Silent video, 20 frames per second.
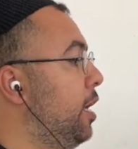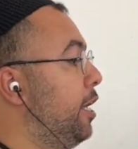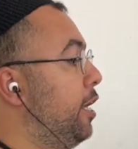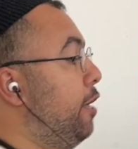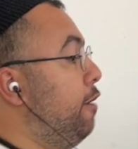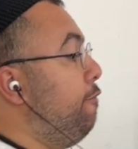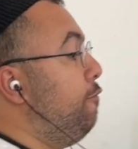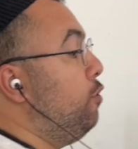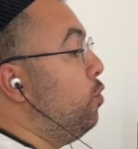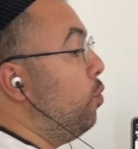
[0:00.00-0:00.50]

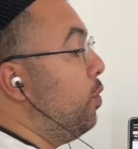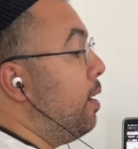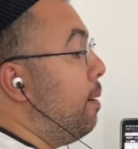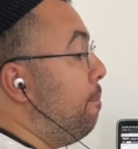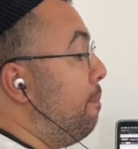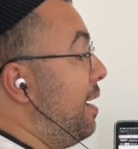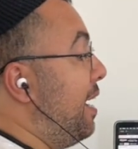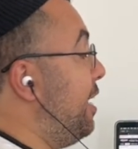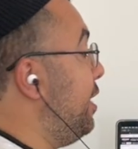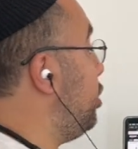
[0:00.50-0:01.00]
If you want to
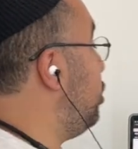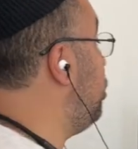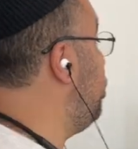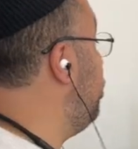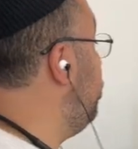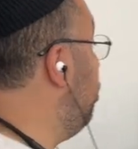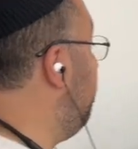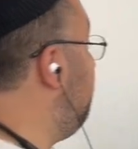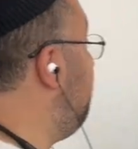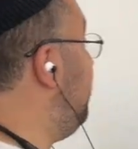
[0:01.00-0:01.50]
buy
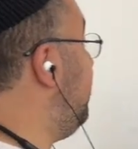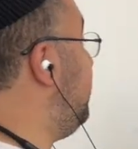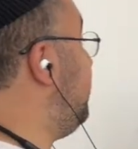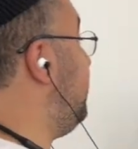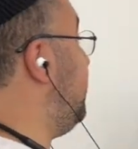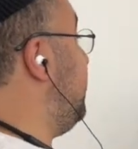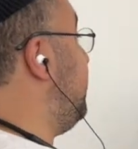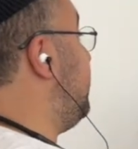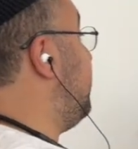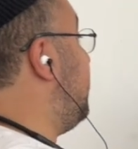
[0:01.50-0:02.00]
two
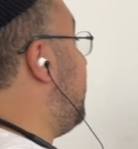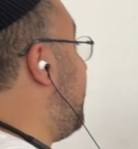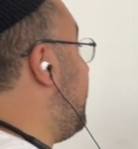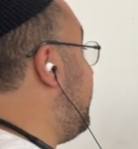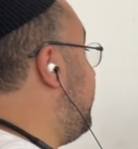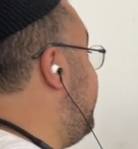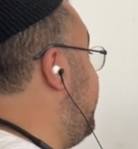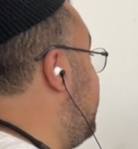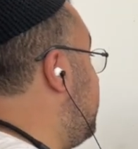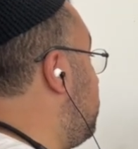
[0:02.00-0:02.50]
pieces,
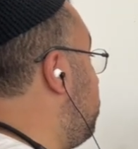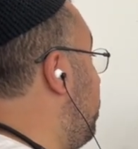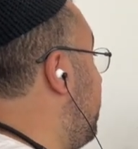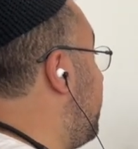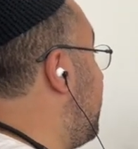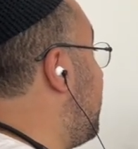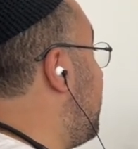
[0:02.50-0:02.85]
like this one